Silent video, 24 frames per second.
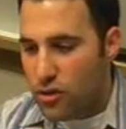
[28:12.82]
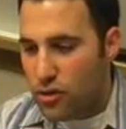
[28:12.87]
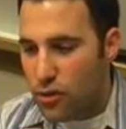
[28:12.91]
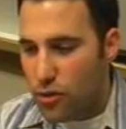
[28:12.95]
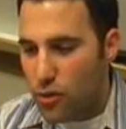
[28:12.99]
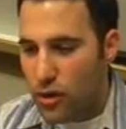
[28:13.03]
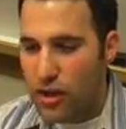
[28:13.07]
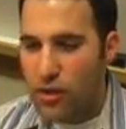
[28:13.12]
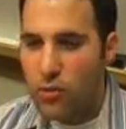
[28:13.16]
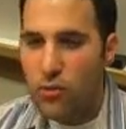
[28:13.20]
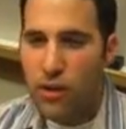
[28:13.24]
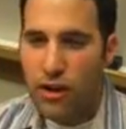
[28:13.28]
the
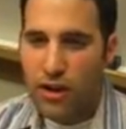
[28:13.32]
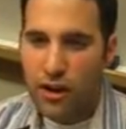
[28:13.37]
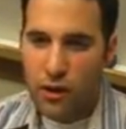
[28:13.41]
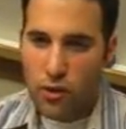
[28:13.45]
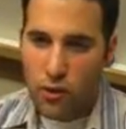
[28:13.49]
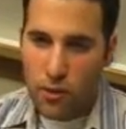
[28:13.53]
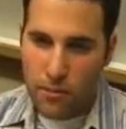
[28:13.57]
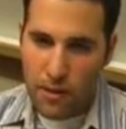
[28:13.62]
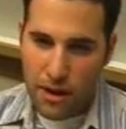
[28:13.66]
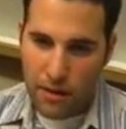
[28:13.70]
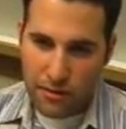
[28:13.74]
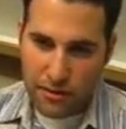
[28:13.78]
way you want to
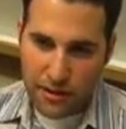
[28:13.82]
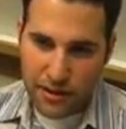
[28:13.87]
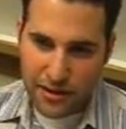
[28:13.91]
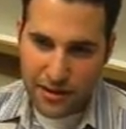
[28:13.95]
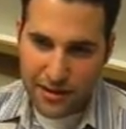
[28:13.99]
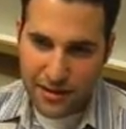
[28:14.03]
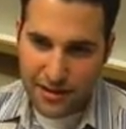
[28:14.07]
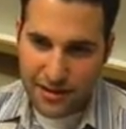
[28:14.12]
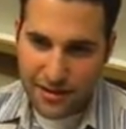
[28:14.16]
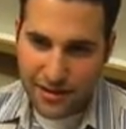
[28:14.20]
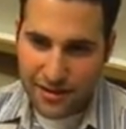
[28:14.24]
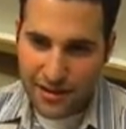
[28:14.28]
go about
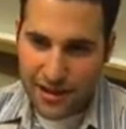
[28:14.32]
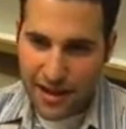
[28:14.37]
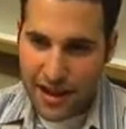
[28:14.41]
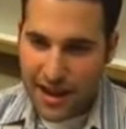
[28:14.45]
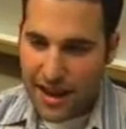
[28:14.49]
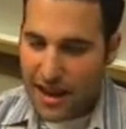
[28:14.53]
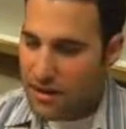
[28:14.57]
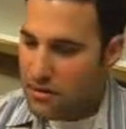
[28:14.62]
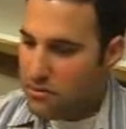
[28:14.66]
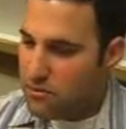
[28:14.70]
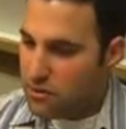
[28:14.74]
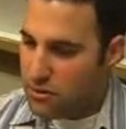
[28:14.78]
this,
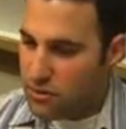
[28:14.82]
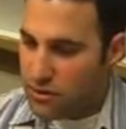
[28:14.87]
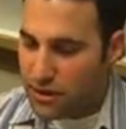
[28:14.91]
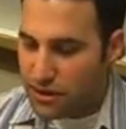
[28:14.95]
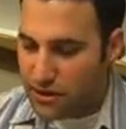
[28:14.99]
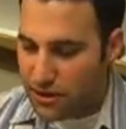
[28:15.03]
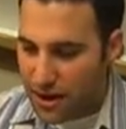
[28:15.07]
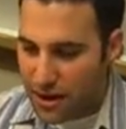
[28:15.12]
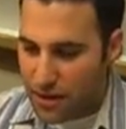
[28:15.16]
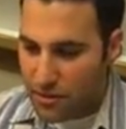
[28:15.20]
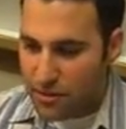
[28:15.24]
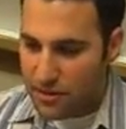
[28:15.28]
and you
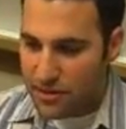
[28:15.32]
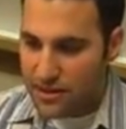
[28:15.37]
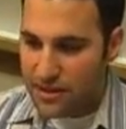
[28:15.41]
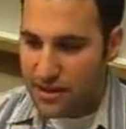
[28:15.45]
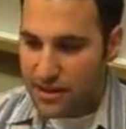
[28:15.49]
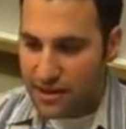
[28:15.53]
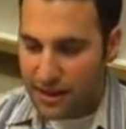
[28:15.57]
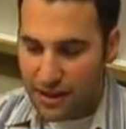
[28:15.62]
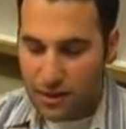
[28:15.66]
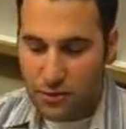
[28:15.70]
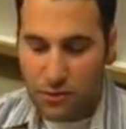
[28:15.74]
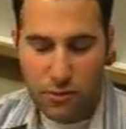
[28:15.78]
can talk about this
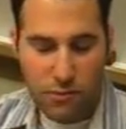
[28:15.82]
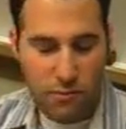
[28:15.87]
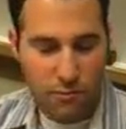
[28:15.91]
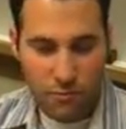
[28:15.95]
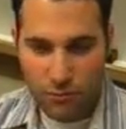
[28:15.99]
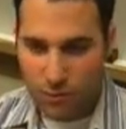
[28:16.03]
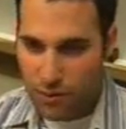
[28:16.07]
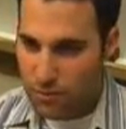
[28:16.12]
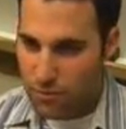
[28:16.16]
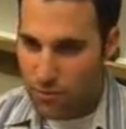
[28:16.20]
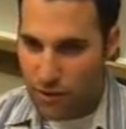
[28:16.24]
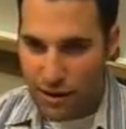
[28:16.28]
at length
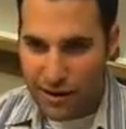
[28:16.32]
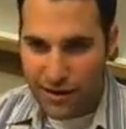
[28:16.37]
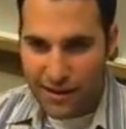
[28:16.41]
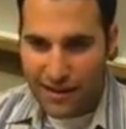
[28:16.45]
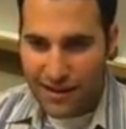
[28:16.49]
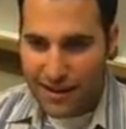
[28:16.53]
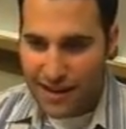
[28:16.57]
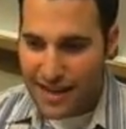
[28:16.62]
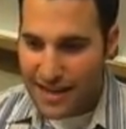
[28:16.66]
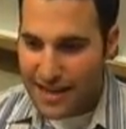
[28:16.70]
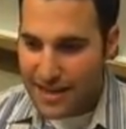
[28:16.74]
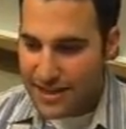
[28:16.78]
with
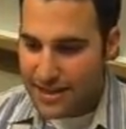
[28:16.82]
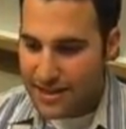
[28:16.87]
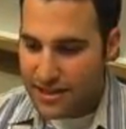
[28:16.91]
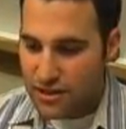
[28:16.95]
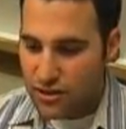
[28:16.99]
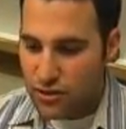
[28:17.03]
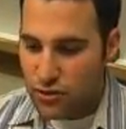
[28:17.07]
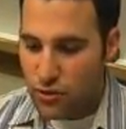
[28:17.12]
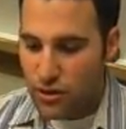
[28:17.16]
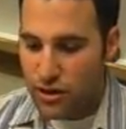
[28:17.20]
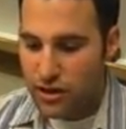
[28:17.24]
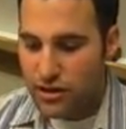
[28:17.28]
Brandon, is
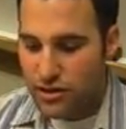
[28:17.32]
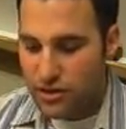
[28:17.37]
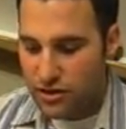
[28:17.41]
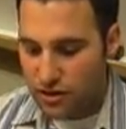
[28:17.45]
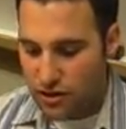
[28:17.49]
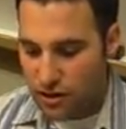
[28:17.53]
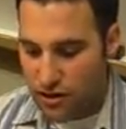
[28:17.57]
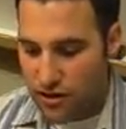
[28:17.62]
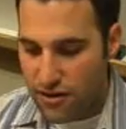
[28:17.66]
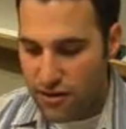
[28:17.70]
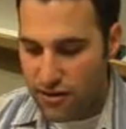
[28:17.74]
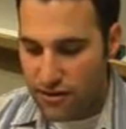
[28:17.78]
you want to
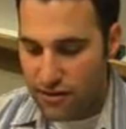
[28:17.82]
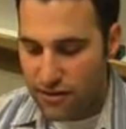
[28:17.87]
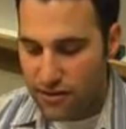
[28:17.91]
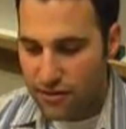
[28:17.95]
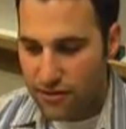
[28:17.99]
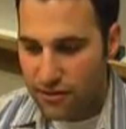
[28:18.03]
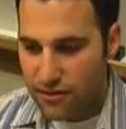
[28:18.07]
start,